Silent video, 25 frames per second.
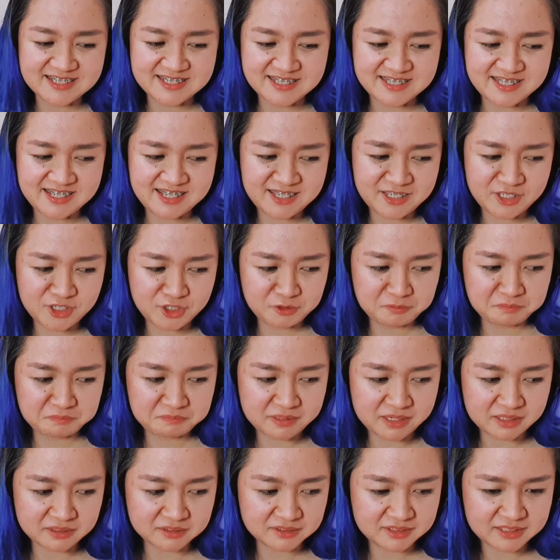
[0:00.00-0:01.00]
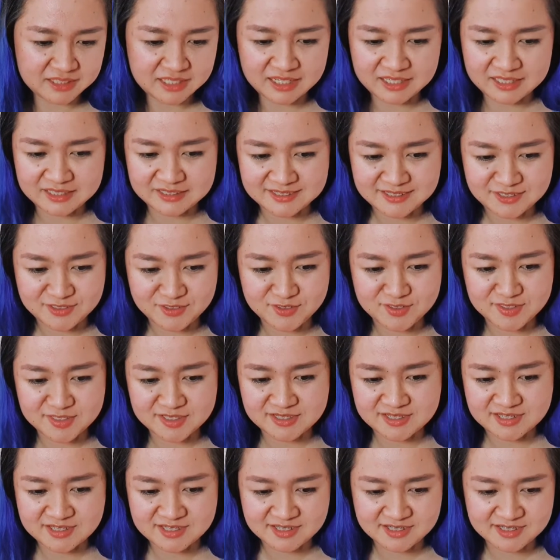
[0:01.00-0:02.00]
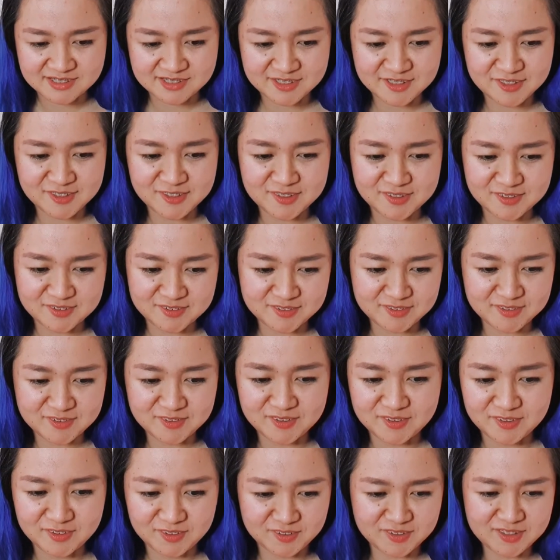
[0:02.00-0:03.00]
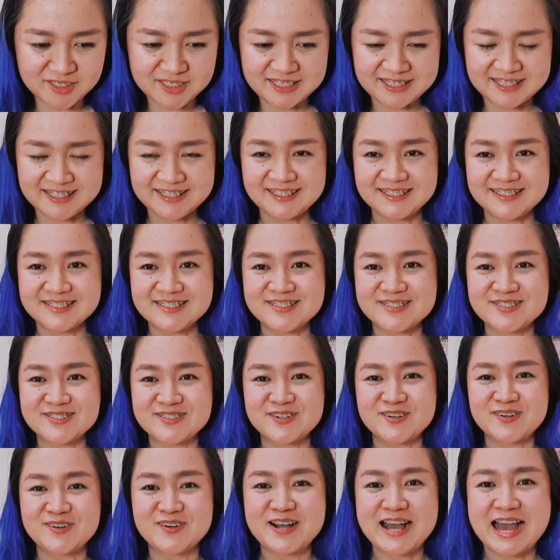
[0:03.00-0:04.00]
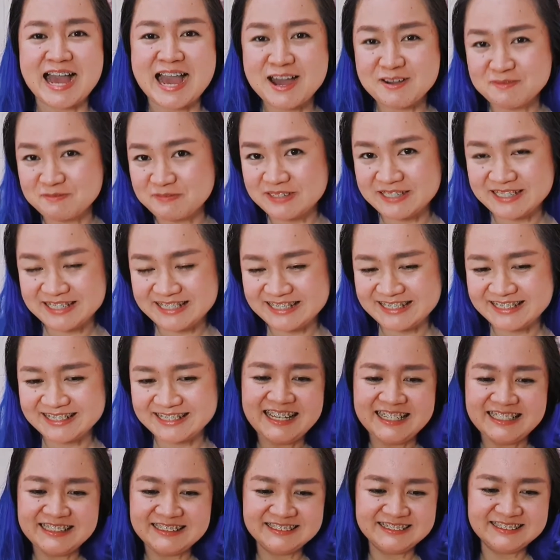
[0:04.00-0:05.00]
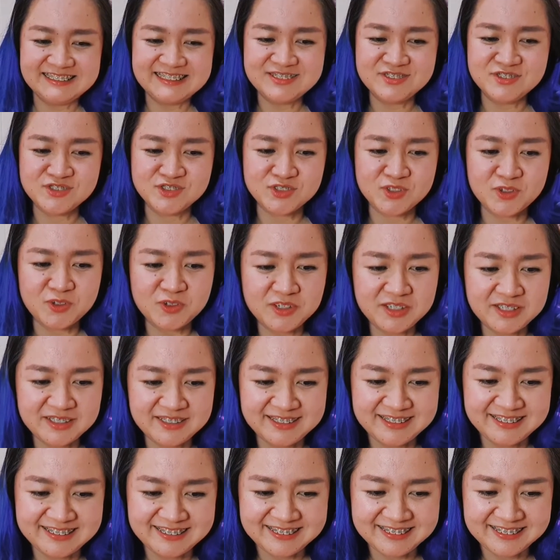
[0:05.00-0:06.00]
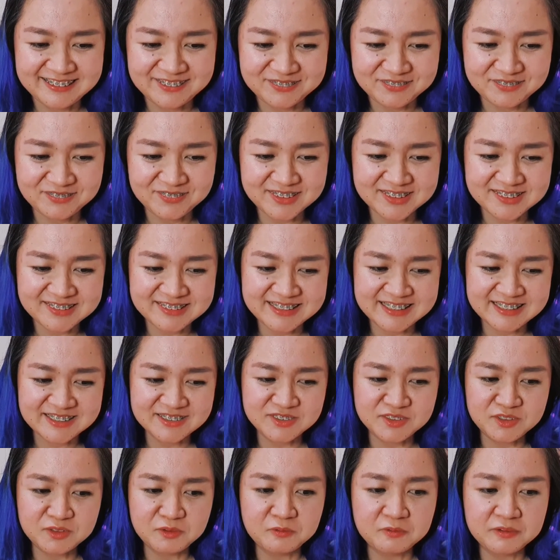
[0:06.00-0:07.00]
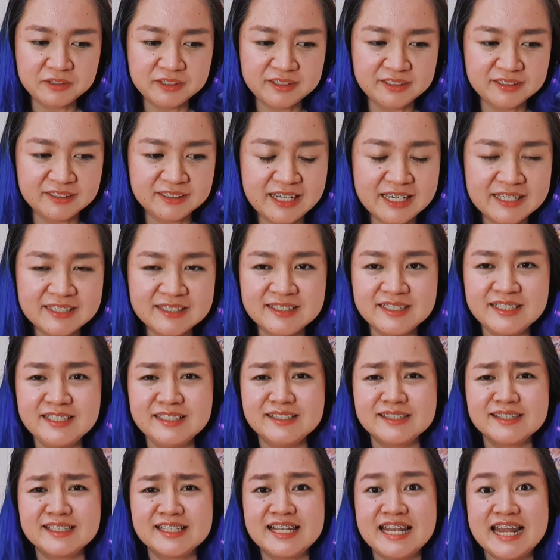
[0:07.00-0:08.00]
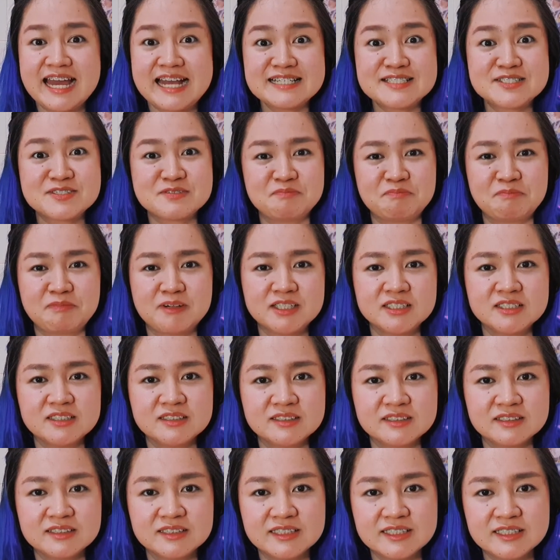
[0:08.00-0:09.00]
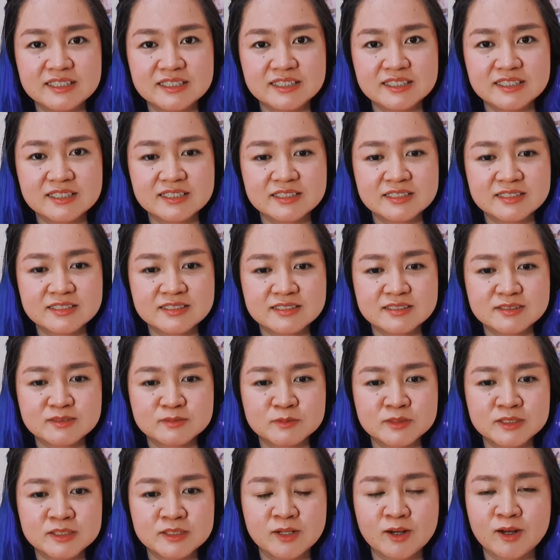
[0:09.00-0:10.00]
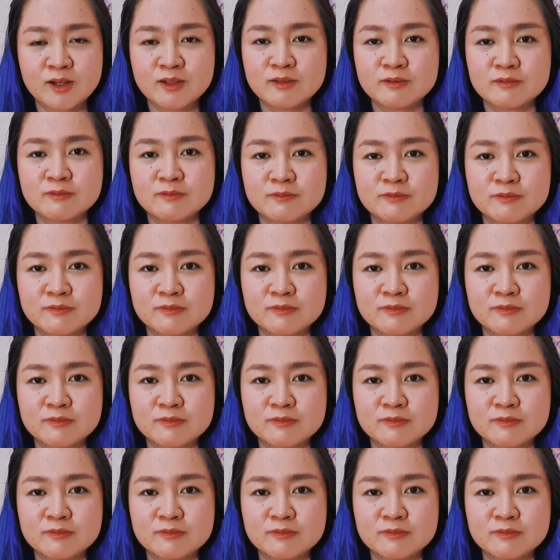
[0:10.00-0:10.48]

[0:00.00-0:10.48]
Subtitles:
seeing Bangtan just looking so happy and enjoying what they're doing. I think the last part is with all of